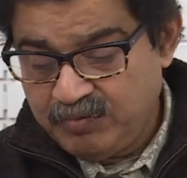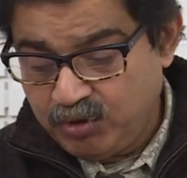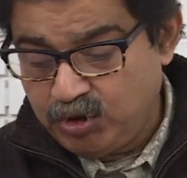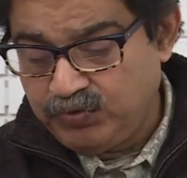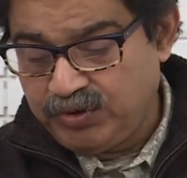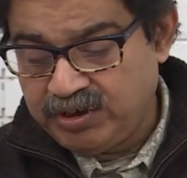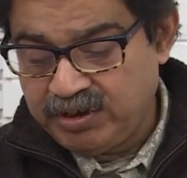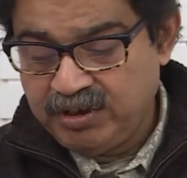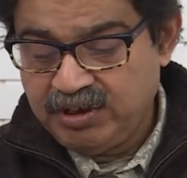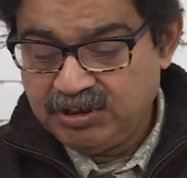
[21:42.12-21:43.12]
Moreover,
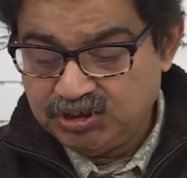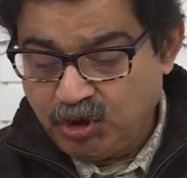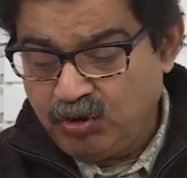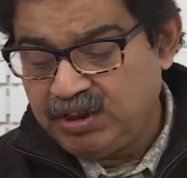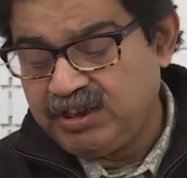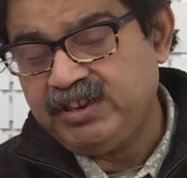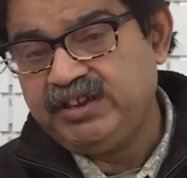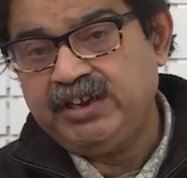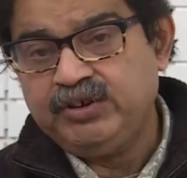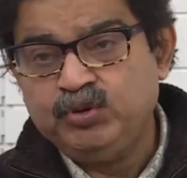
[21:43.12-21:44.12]
Jawaharlal
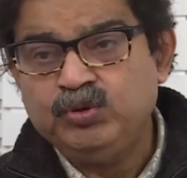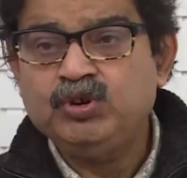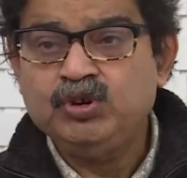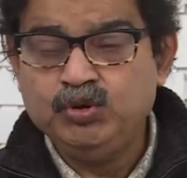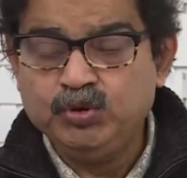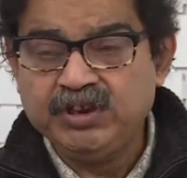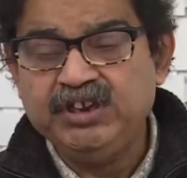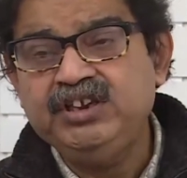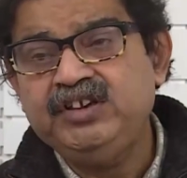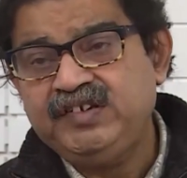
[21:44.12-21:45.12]
Nehru took
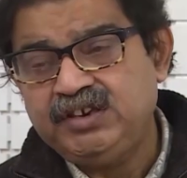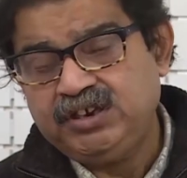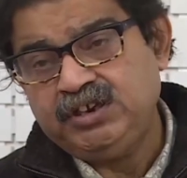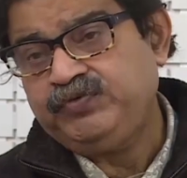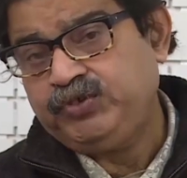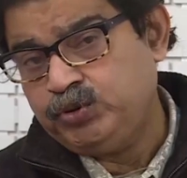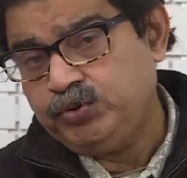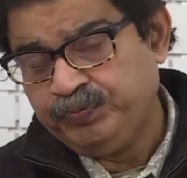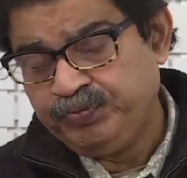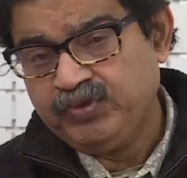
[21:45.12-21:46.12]
initiative
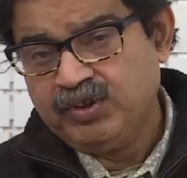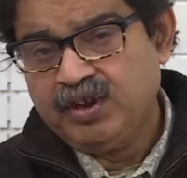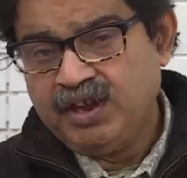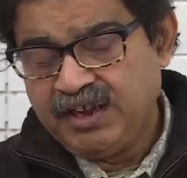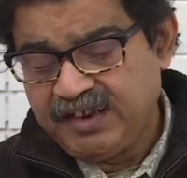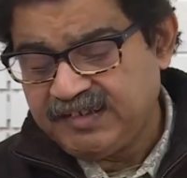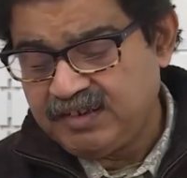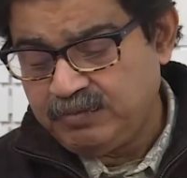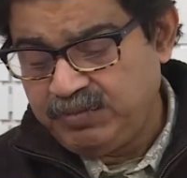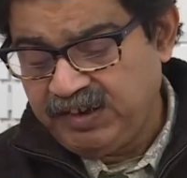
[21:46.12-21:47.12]
to
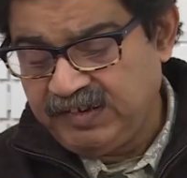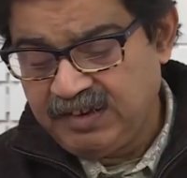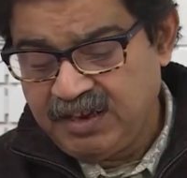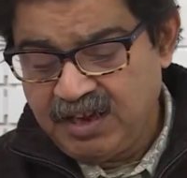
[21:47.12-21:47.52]
establish